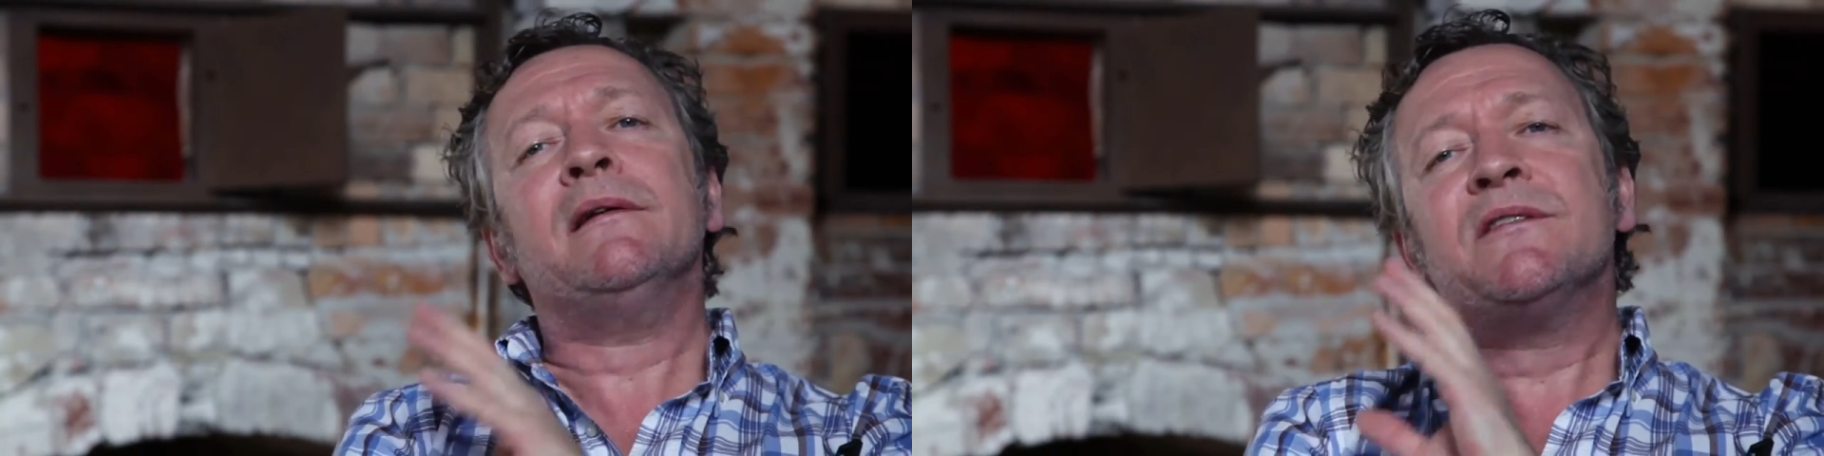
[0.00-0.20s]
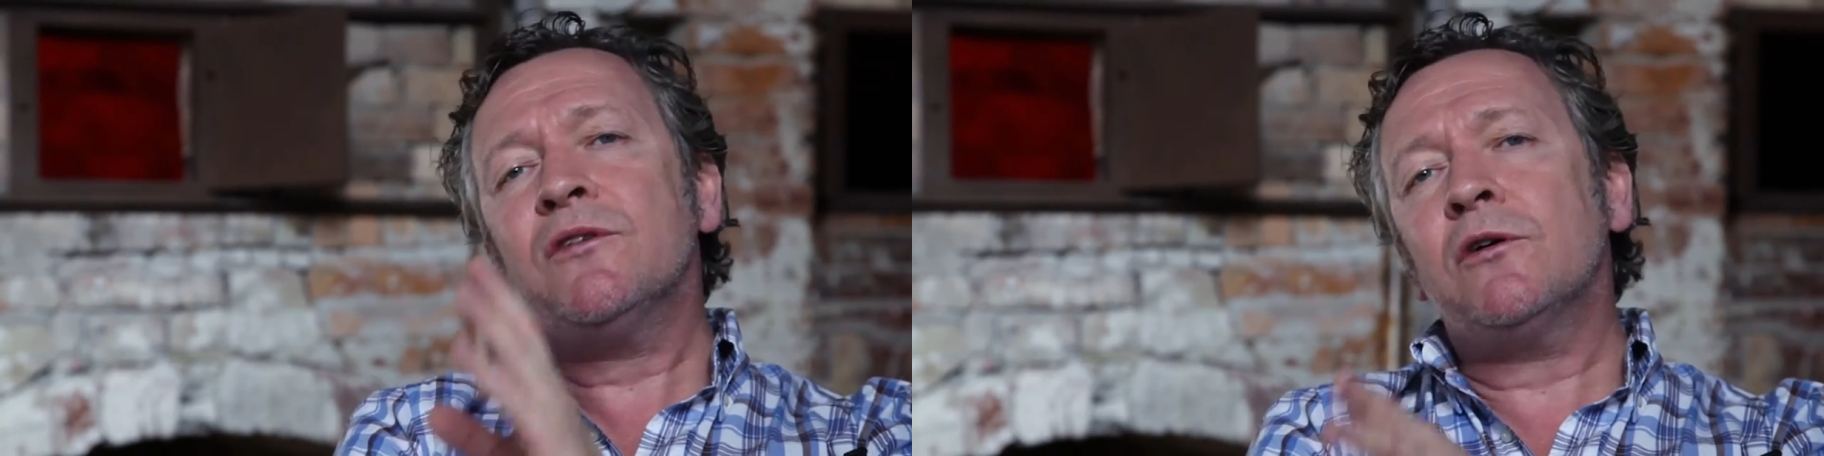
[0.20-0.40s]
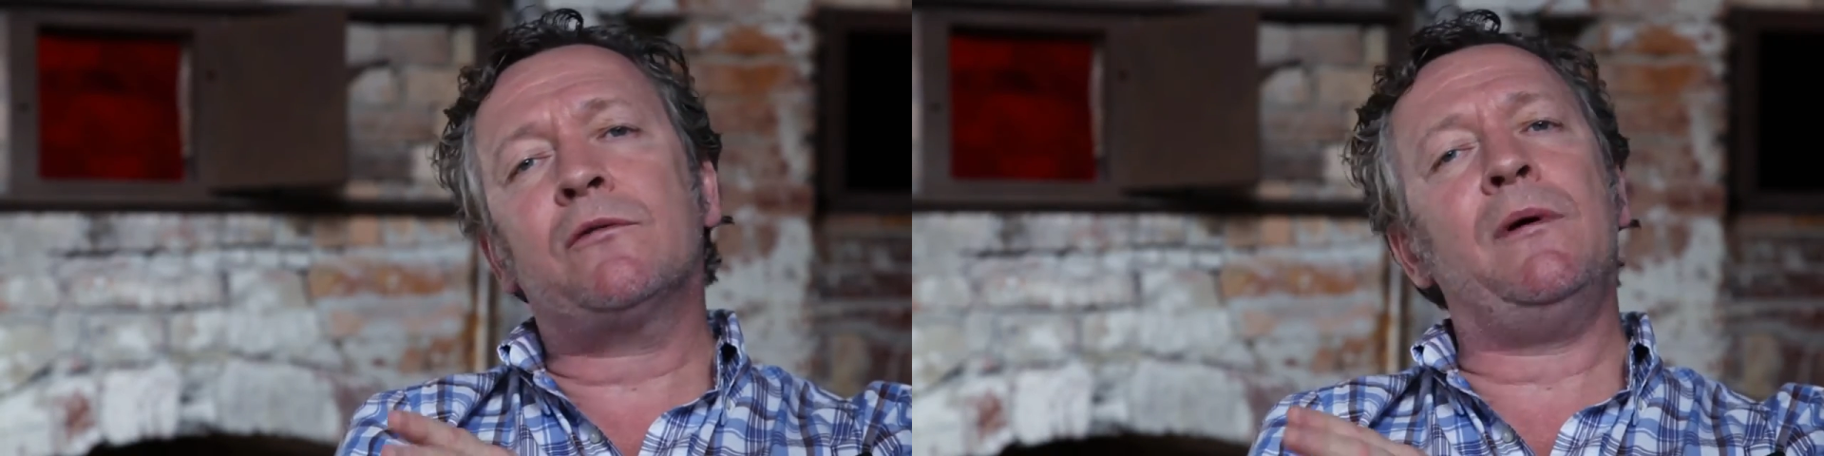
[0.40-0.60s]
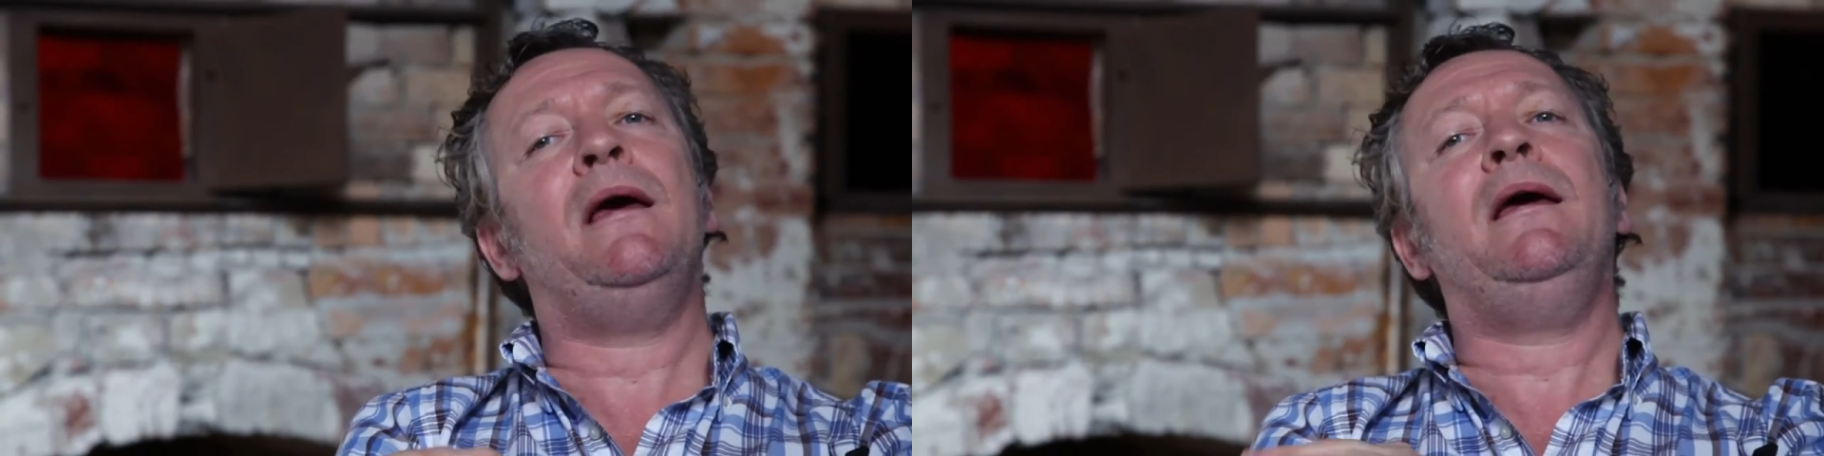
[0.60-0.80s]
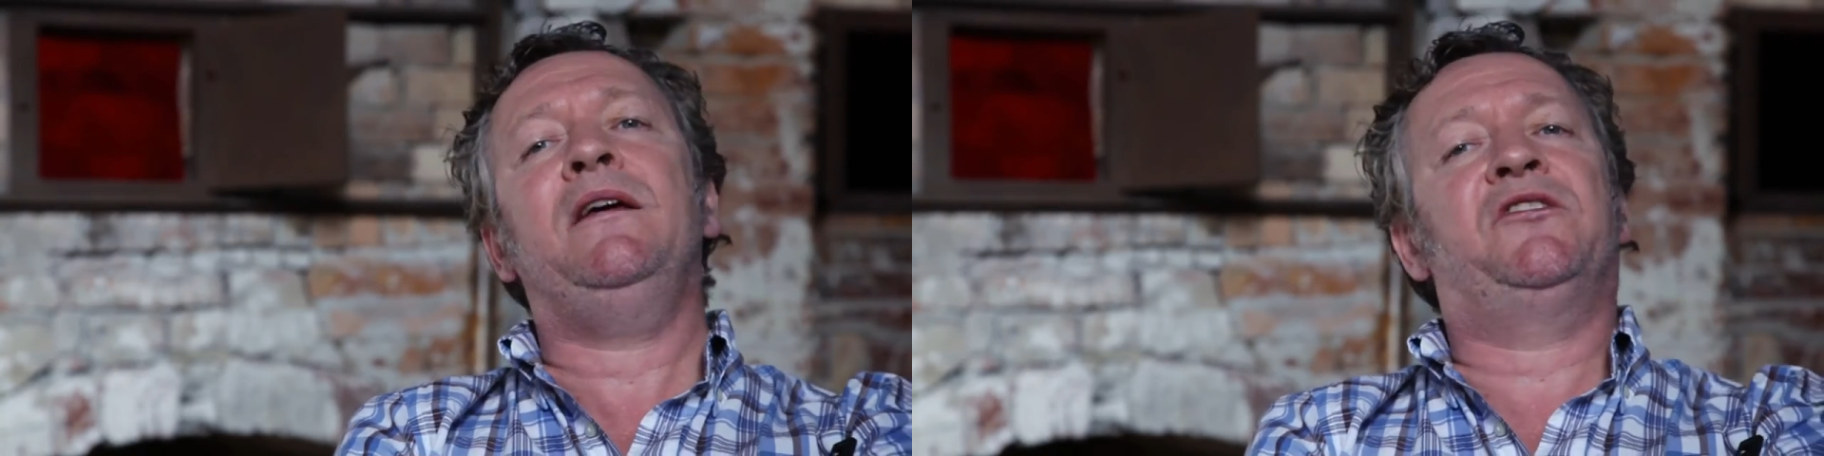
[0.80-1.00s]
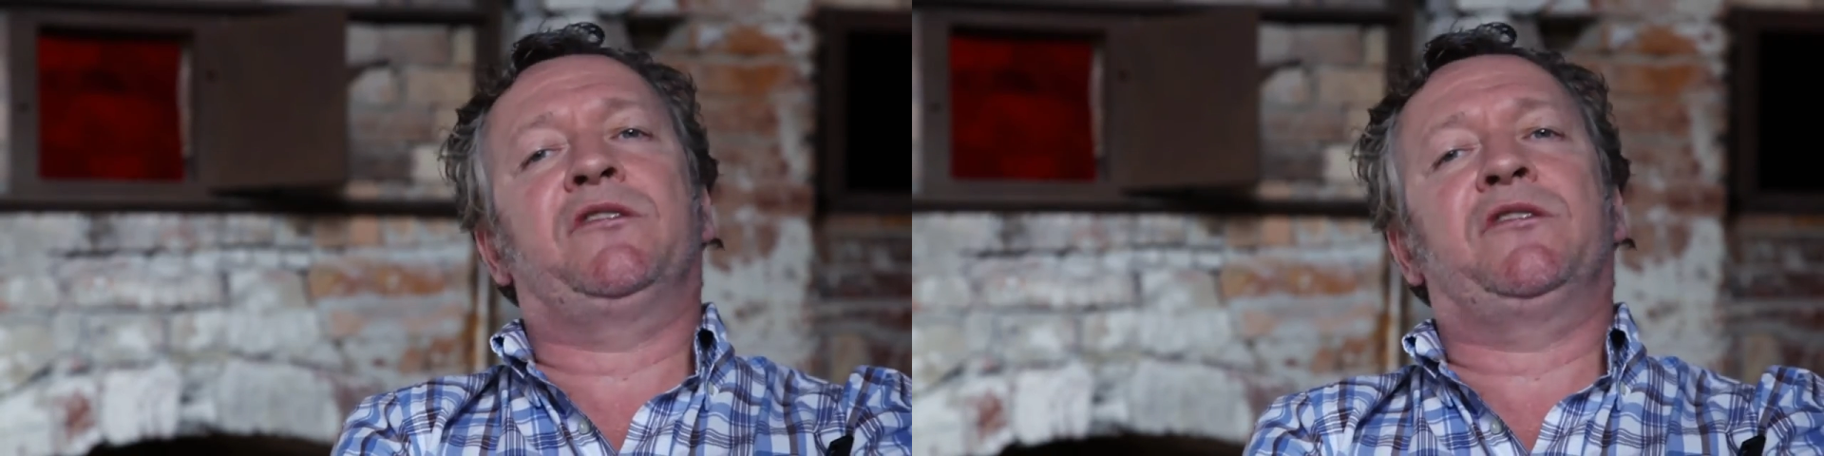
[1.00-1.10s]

it's not gray, it's